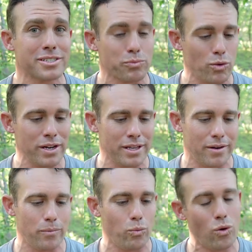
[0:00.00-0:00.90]
It's one of
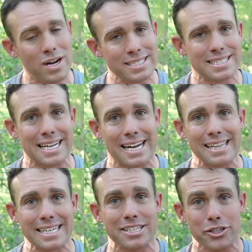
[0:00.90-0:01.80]
the ones that I
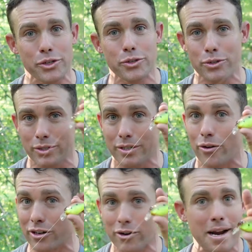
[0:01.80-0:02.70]
like to use
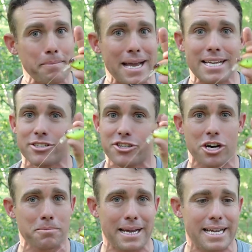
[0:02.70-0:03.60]
on crankbaits,
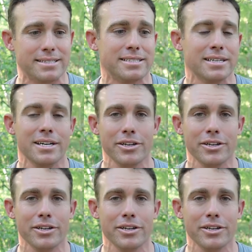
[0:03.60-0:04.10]
jerkbaits,